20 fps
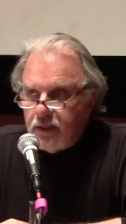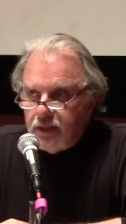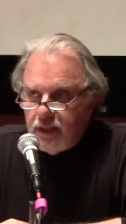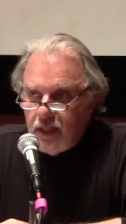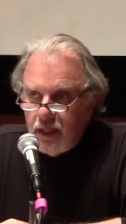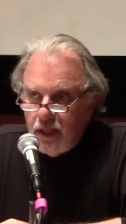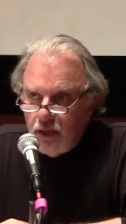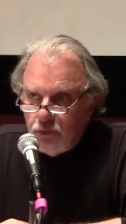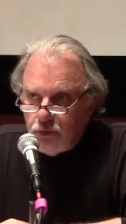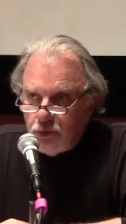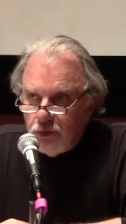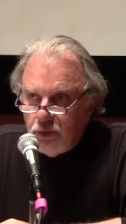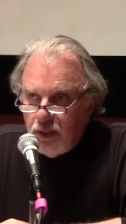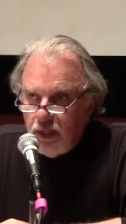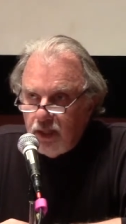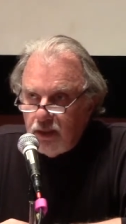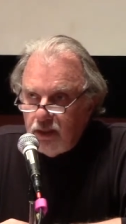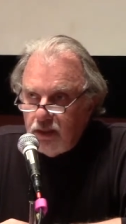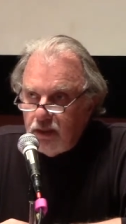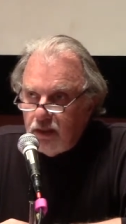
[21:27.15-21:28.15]
they have
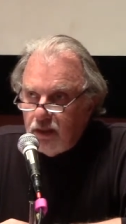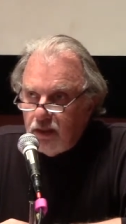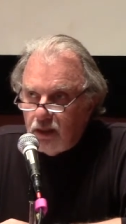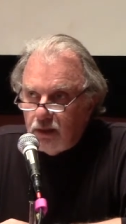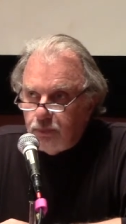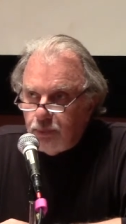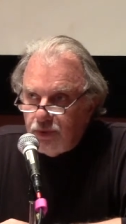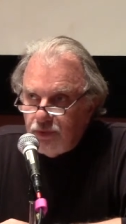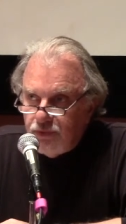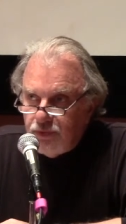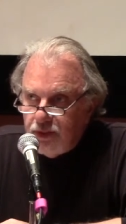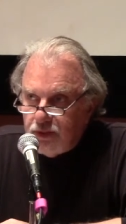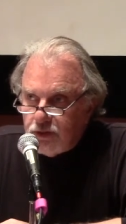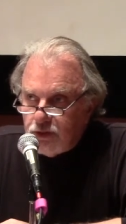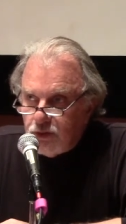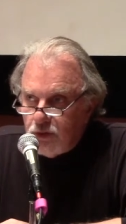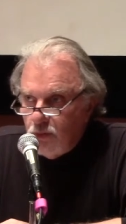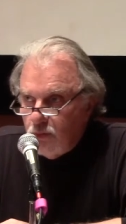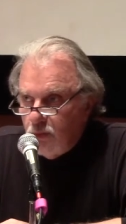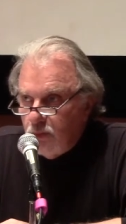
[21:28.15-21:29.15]
created a perfect
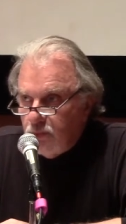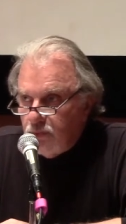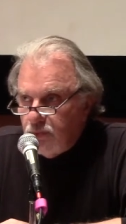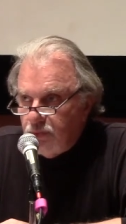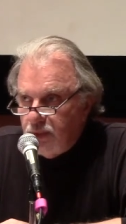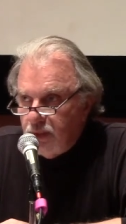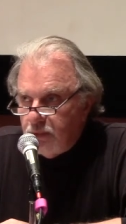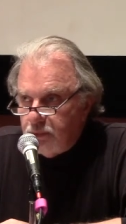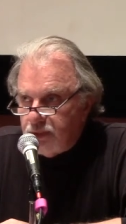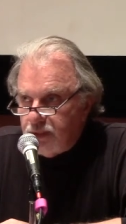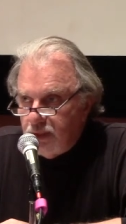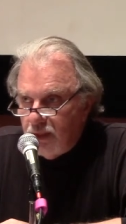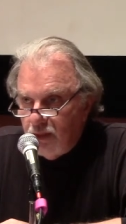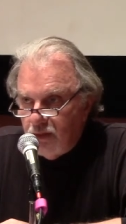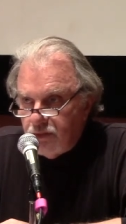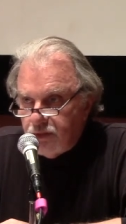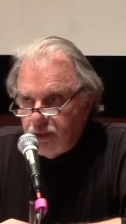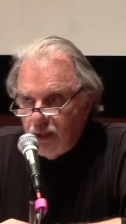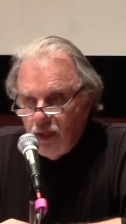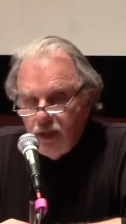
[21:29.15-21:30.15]
storm for
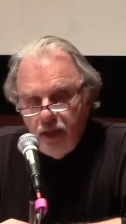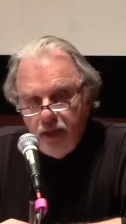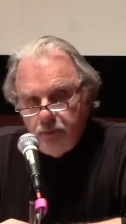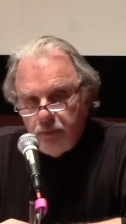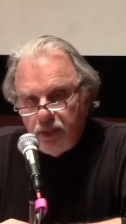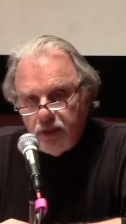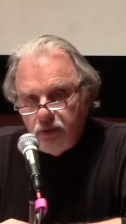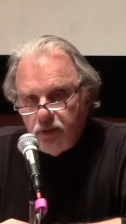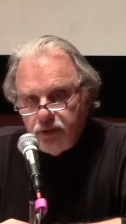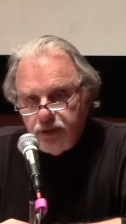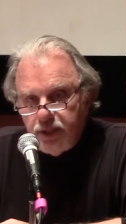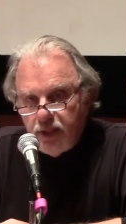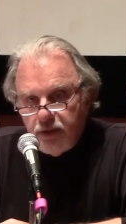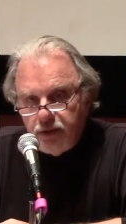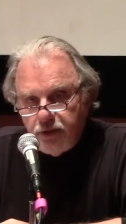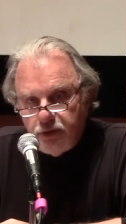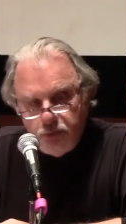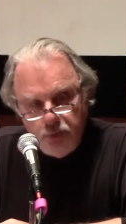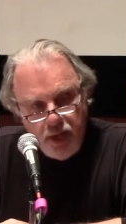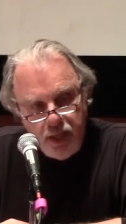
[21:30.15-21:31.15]
themselves because
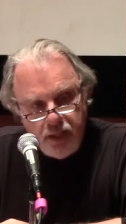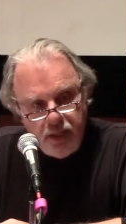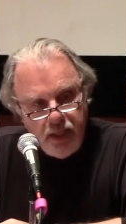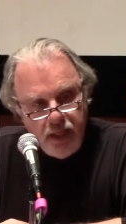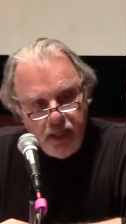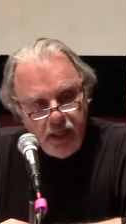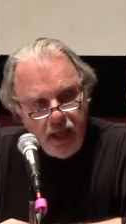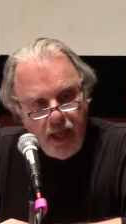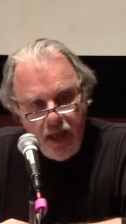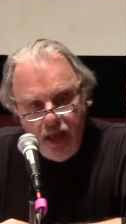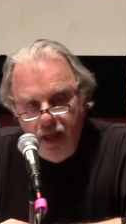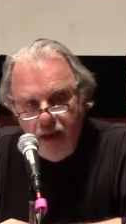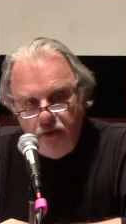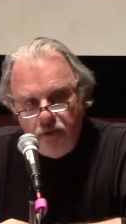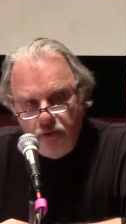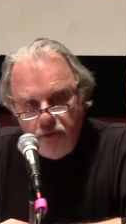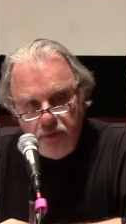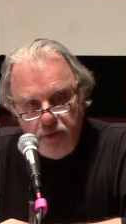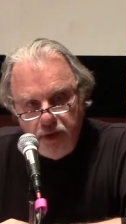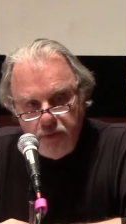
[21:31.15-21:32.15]
they're threatening
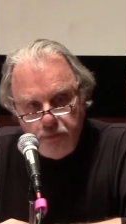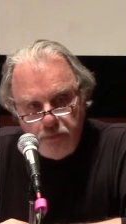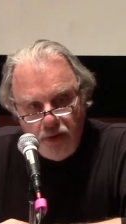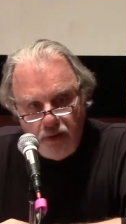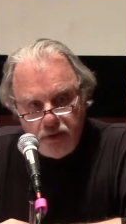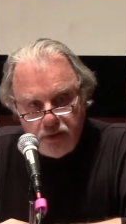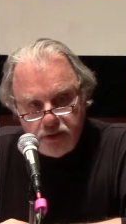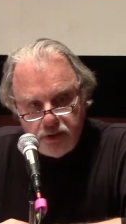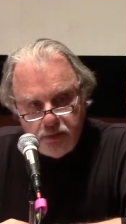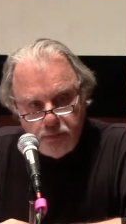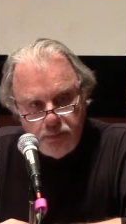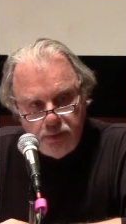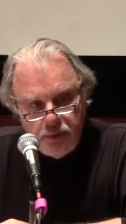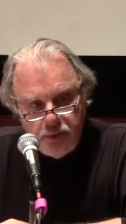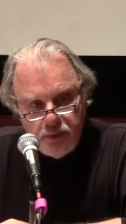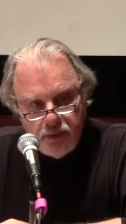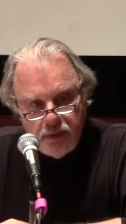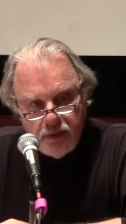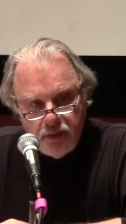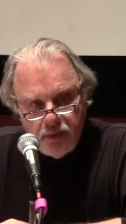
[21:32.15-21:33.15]
every
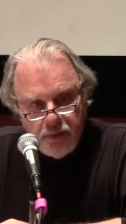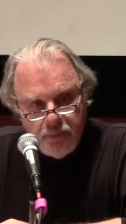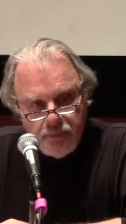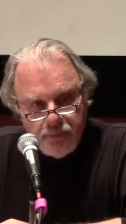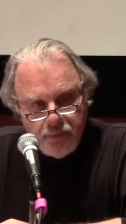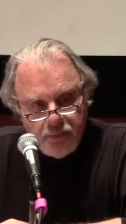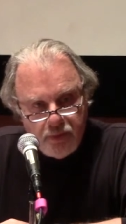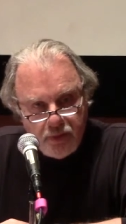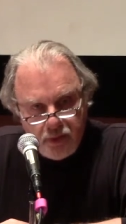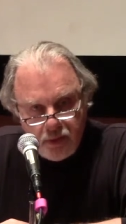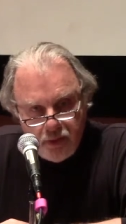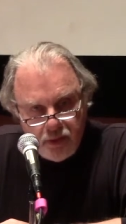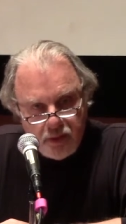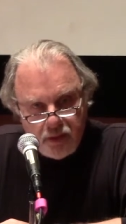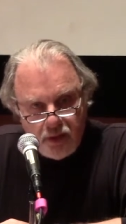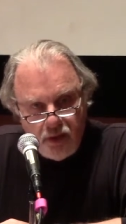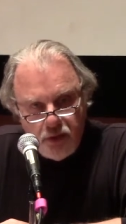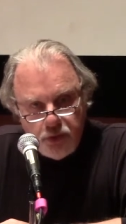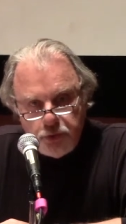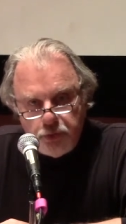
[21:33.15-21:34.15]
possible
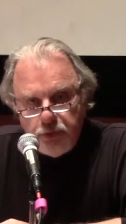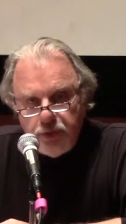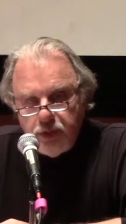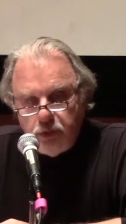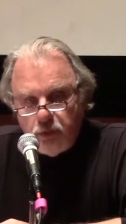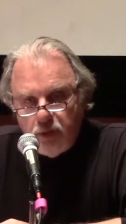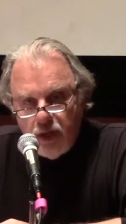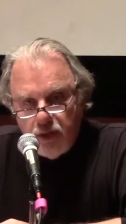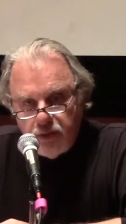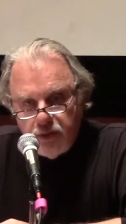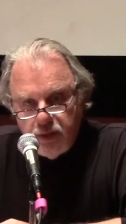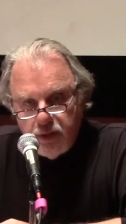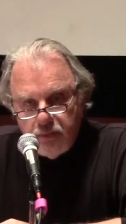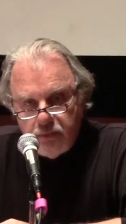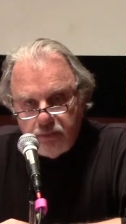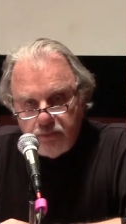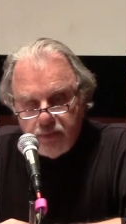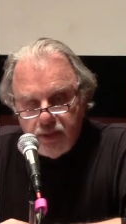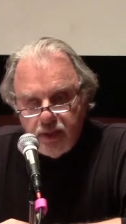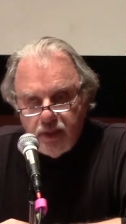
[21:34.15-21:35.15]
country around
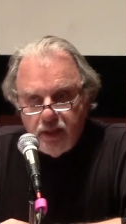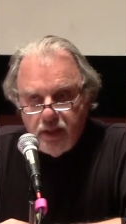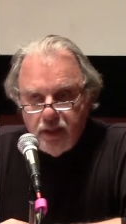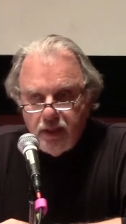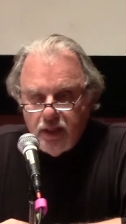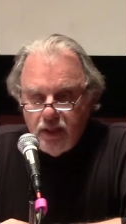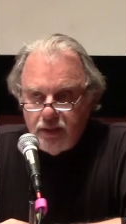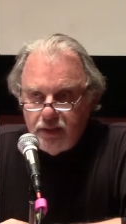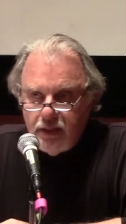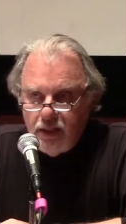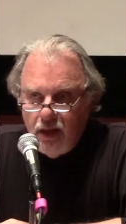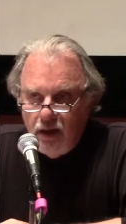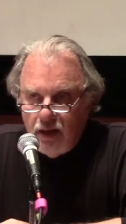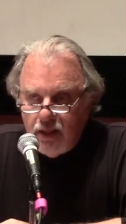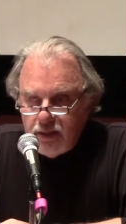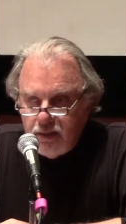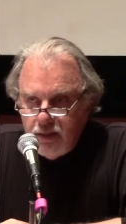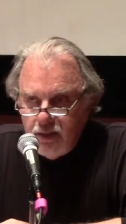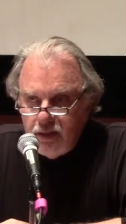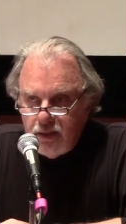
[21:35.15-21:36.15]
them. The
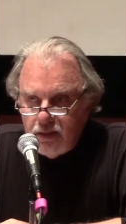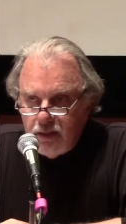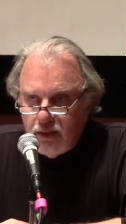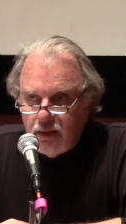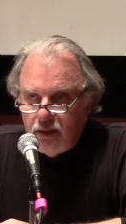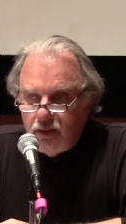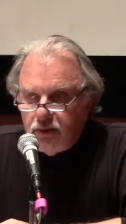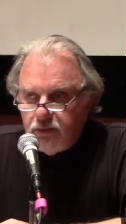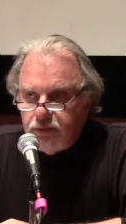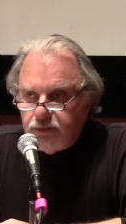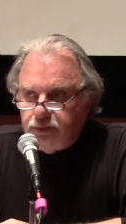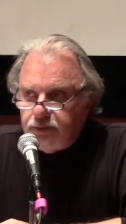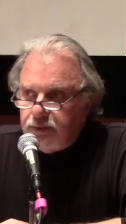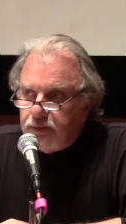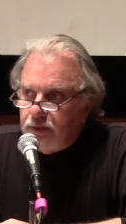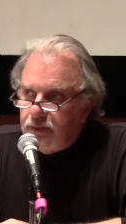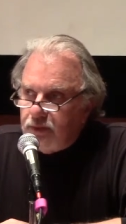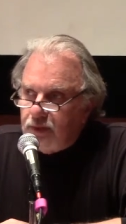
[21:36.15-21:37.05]
idea of